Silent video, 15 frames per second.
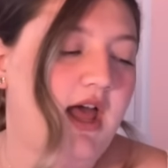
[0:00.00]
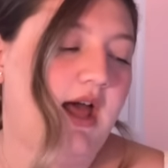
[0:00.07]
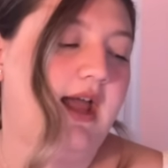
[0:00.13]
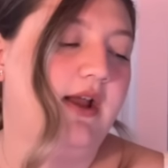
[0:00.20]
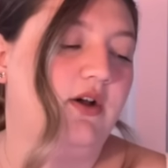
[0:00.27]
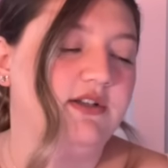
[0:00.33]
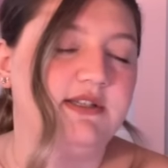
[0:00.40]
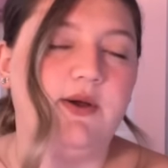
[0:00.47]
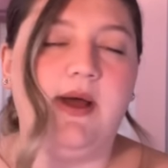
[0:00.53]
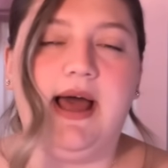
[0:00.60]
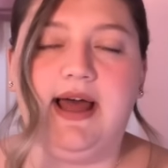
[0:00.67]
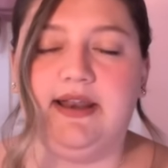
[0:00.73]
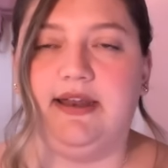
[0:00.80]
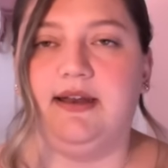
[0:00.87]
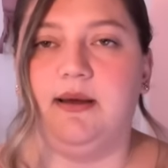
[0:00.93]
I also
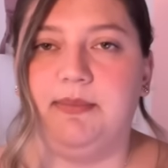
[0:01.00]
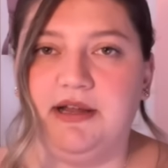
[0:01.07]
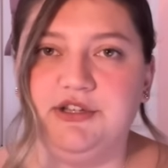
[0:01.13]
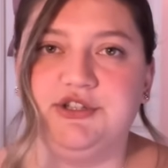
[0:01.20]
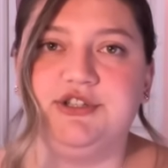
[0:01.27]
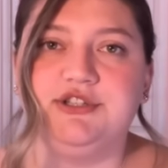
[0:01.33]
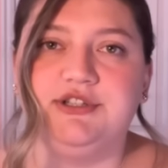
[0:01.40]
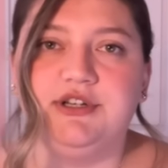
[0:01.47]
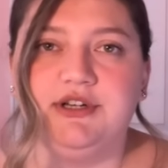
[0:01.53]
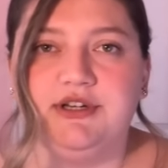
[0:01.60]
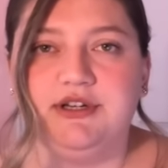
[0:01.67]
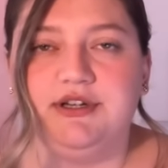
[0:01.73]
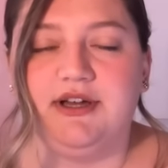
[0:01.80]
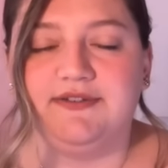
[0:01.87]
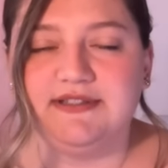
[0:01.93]
added a bunch
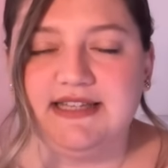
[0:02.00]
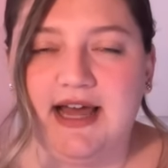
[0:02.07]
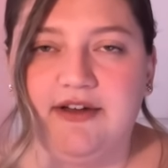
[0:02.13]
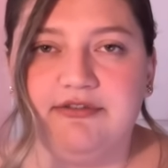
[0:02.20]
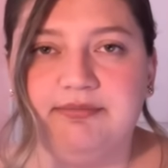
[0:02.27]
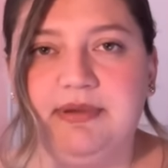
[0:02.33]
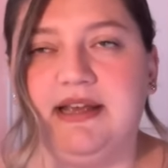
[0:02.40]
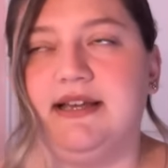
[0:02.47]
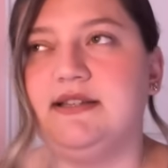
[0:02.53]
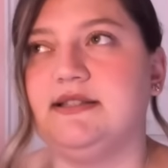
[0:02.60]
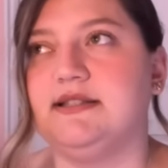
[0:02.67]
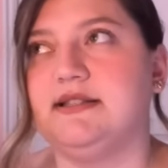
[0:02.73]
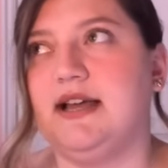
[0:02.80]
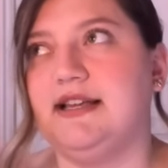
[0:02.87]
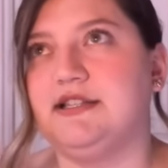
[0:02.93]
of stuff
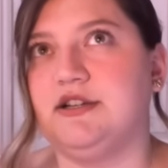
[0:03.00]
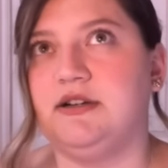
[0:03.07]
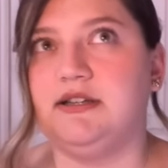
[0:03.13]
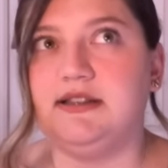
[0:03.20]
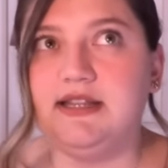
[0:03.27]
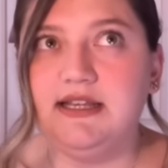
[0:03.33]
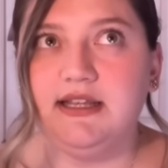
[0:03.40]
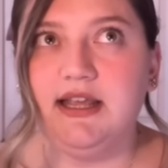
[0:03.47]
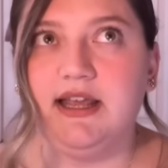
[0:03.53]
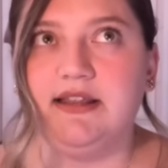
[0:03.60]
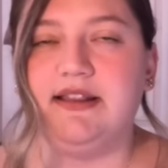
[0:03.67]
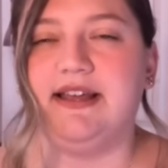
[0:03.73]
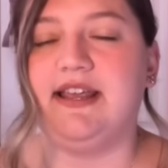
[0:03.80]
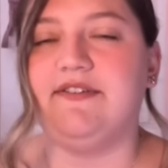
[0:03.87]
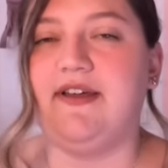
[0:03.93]
because I started thinking
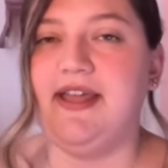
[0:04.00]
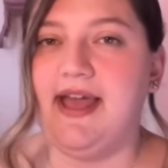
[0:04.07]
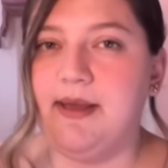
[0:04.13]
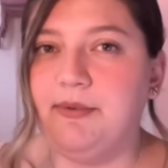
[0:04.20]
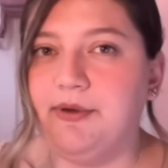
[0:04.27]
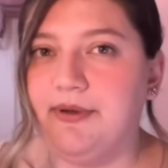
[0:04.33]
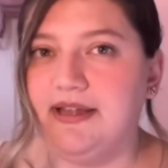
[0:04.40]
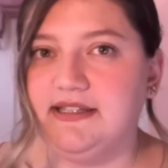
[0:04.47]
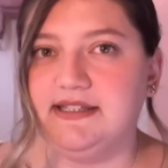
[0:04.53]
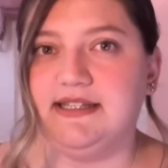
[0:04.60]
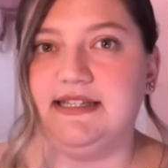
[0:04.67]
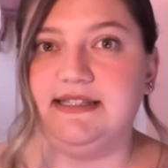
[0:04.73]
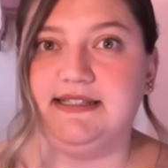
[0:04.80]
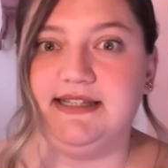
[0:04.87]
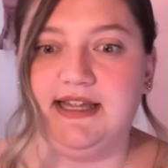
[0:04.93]
like, if I am going to
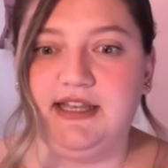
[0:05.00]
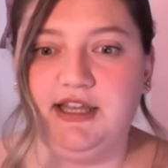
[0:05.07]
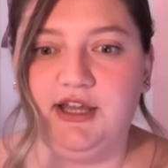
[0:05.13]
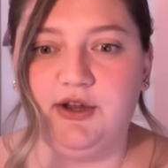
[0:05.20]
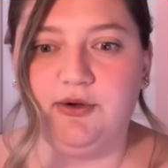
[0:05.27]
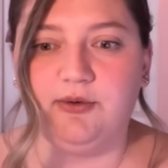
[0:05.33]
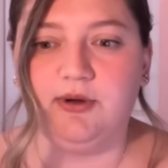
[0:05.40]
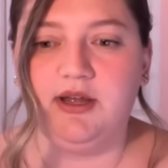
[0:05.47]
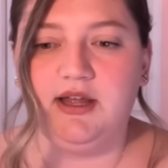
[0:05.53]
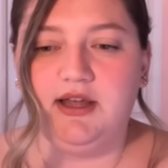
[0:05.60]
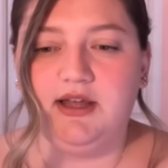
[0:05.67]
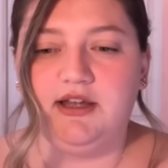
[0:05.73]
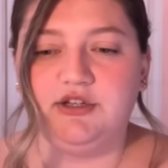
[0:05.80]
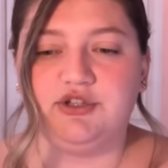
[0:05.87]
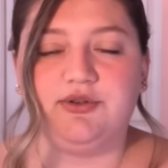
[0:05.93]
continue
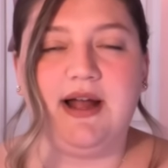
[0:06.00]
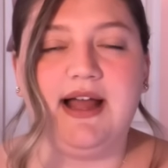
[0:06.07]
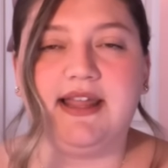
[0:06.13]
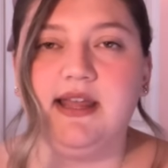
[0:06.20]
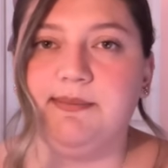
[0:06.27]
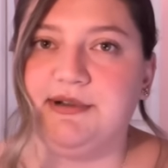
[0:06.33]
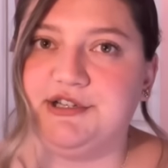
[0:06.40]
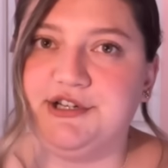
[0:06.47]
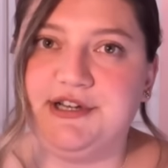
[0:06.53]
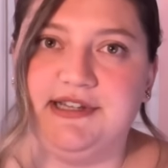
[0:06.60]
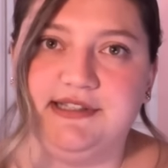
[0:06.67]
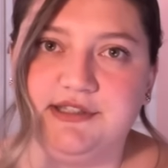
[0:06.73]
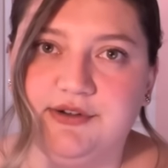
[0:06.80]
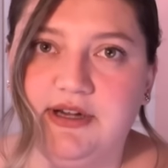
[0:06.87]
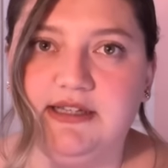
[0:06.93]
tracking
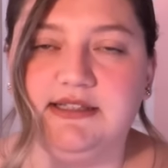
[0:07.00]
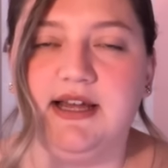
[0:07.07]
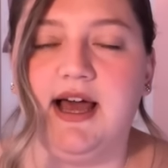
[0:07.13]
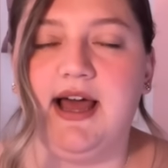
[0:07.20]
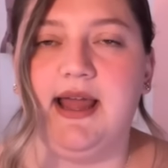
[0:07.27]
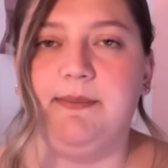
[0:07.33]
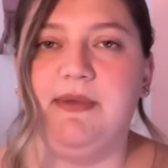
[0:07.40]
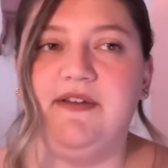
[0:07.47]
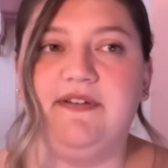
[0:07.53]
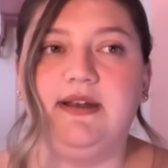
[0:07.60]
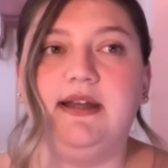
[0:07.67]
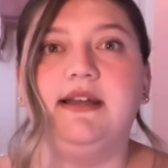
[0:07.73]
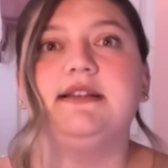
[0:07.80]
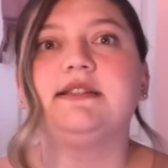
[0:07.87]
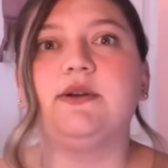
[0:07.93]
Bridgerton screen time, if
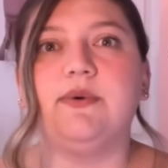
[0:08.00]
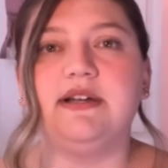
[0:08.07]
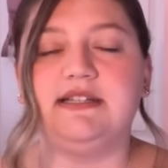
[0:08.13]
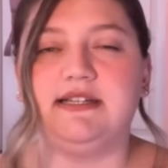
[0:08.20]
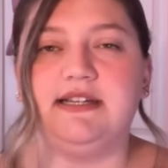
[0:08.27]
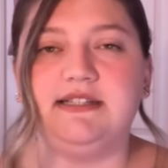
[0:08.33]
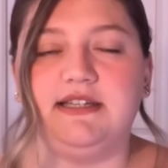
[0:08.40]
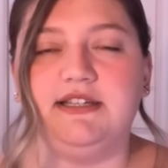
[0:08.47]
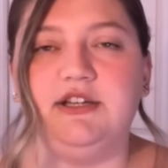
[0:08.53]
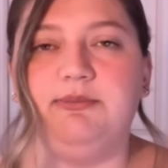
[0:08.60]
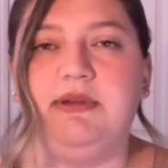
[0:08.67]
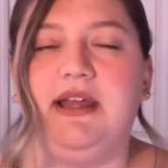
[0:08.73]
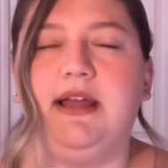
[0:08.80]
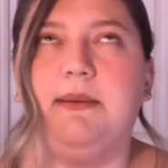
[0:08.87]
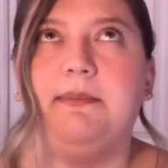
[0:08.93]
it is going to continue
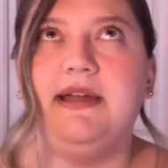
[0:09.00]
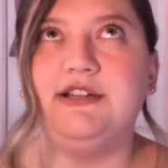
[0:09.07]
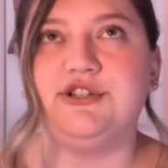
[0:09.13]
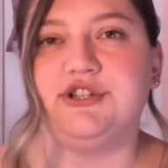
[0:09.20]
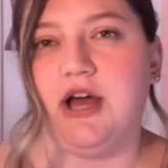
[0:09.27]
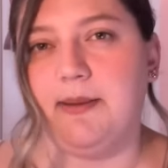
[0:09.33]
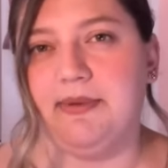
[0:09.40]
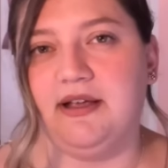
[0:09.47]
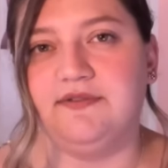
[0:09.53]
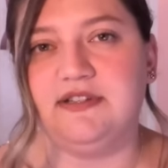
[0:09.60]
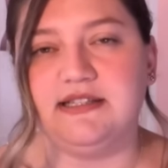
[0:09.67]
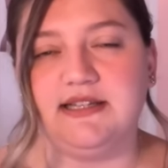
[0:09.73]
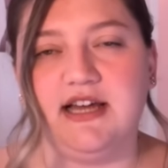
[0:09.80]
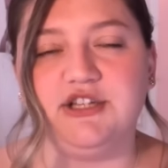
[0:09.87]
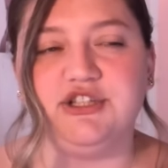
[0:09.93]
being a major topic of
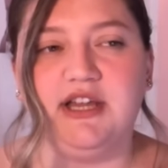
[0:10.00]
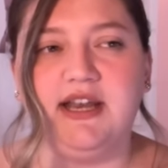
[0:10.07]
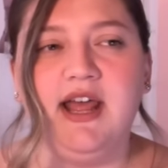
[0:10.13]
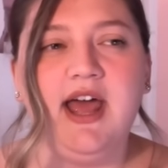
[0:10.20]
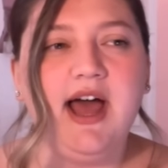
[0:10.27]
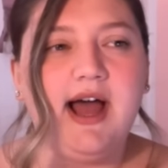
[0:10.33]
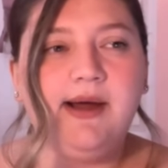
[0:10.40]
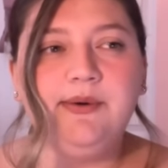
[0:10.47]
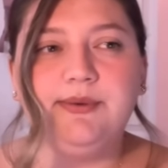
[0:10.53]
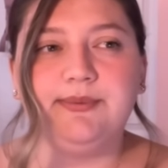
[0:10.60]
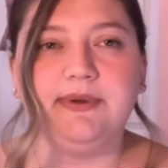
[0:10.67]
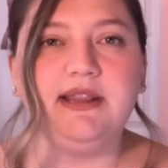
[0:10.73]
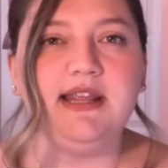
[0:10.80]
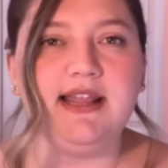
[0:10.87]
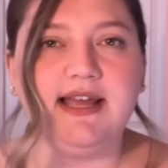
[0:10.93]
discussion, I would
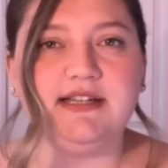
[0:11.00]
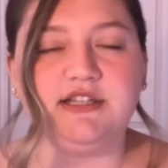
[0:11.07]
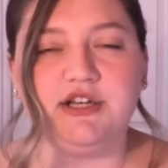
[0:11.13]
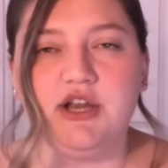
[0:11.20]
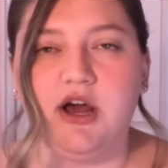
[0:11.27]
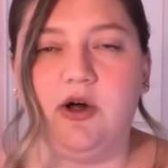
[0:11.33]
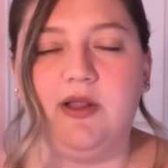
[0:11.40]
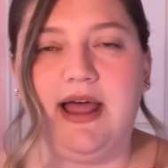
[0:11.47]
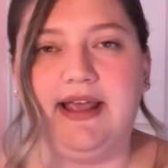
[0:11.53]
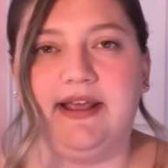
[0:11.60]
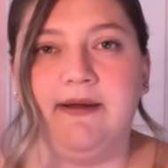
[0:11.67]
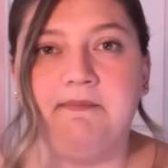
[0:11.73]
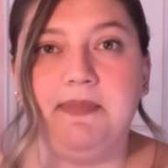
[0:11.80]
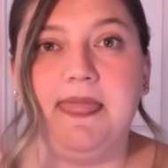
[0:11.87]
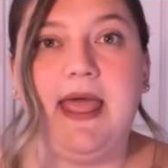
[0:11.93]
really like to know like
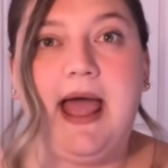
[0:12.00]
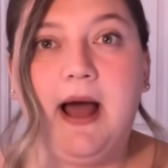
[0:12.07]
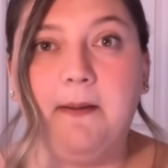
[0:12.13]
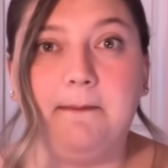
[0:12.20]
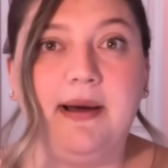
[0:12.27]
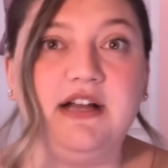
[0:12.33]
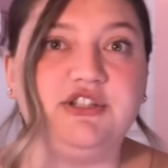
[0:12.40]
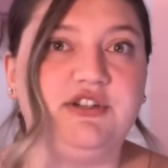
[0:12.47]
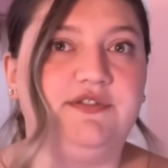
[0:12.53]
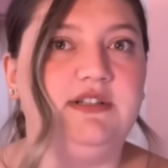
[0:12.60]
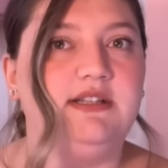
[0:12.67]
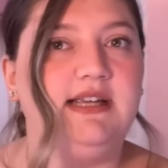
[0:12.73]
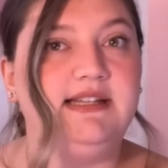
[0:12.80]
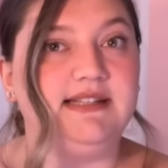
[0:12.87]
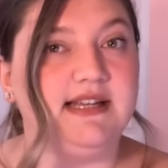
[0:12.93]
how much of the
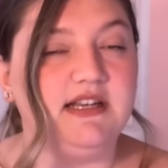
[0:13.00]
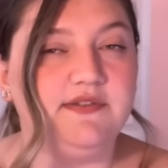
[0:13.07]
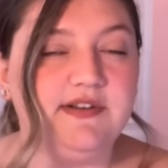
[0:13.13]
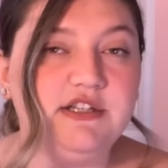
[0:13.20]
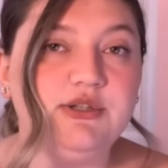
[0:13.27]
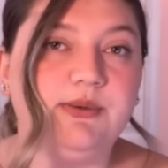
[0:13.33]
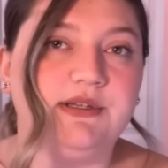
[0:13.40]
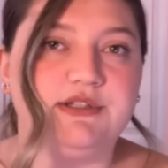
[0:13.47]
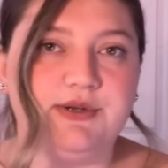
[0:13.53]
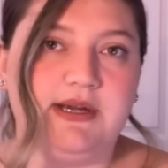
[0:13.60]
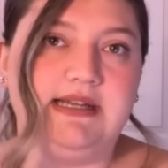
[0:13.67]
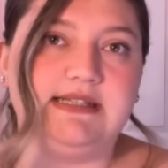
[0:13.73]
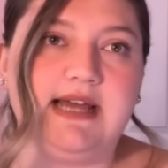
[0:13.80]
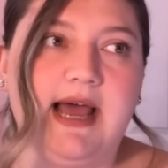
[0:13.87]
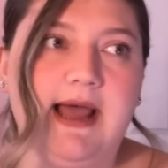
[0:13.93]
lead's individual
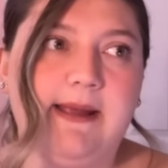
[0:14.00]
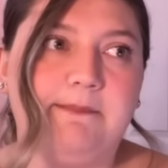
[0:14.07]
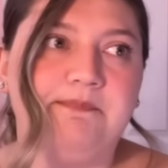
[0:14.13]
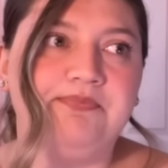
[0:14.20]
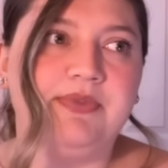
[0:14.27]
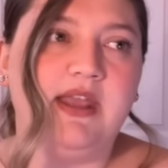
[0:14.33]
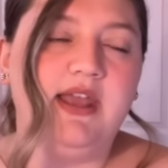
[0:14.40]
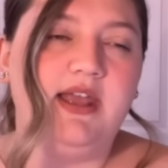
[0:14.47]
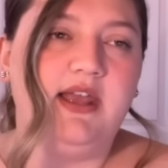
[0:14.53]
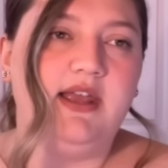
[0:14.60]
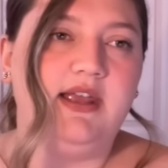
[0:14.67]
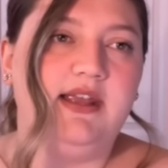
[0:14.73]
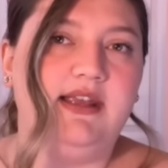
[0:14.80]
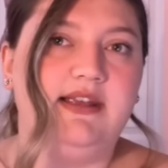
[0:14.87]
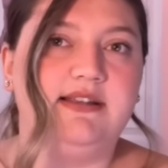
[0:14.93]
screen time
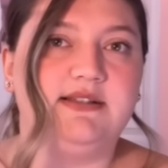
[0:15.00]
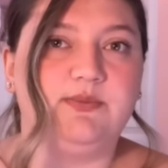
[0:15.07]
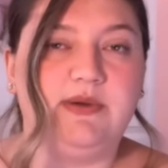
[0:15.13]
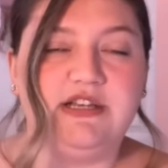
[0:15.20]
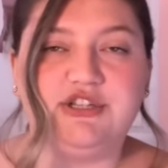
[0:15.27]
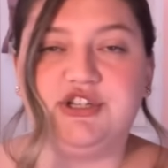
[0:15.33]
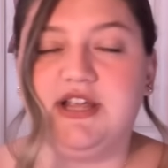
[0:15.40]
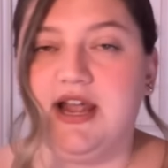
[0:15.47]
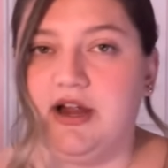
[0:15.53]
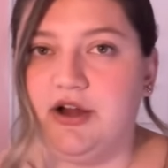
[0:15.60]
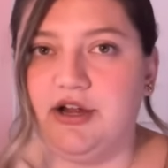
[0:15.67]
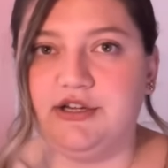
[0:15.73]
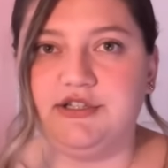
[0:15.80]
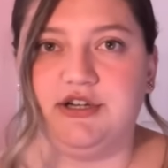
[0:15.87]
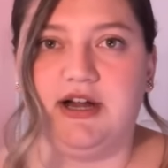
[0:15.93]
is which
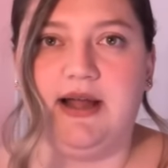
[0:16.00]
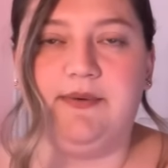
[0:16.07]
character.